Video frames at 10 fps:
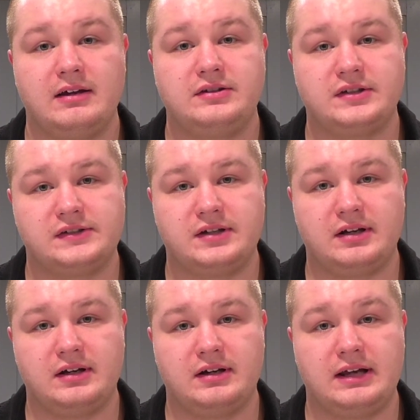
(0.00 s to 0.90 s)
Just
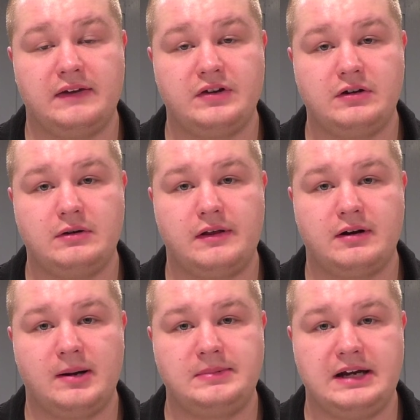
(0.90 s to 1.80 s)
giving you another
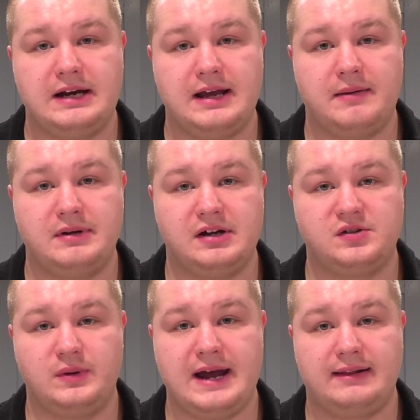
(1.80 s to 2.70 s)
update again because
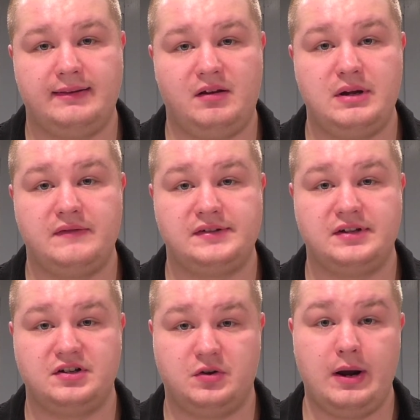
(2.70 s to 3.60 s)
we got a little bit of a
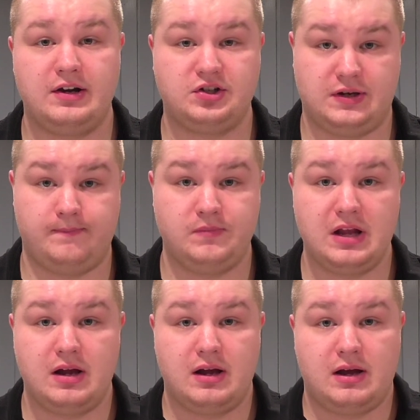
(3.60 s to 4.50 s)
situation.
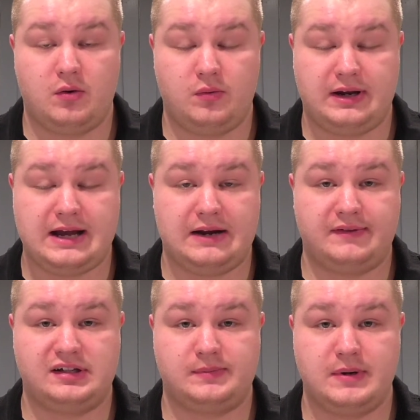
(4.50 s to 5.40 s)
We kind of
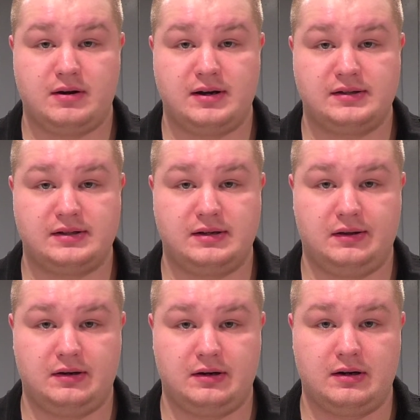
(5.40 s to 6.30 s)
experienced
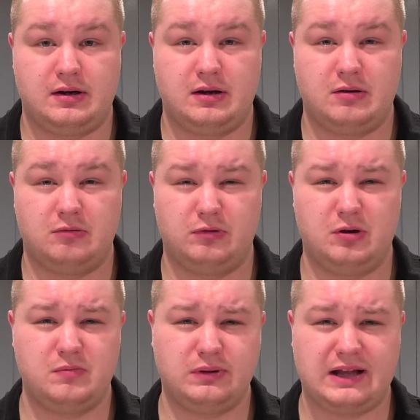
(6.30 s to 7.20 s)
another
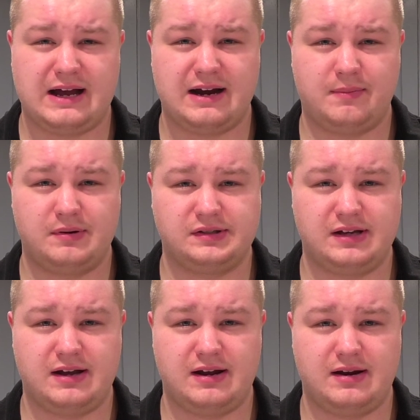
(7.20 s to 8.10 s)
roadblock per
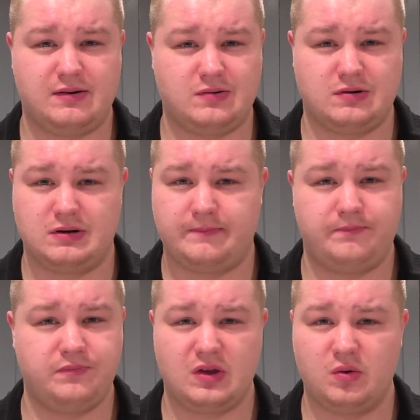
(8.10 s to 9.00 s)
se, or
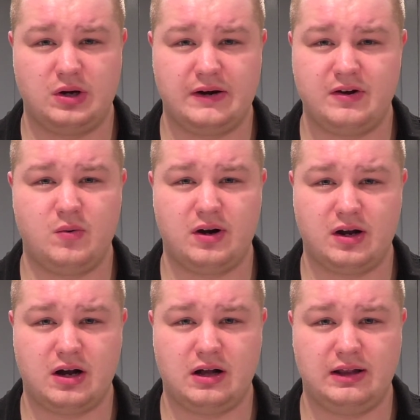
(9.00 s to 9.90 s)
whatever you want to
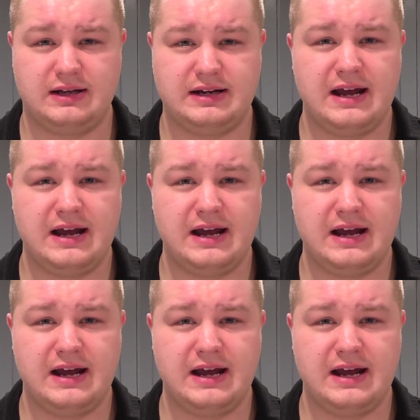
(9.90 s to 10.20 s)
call it.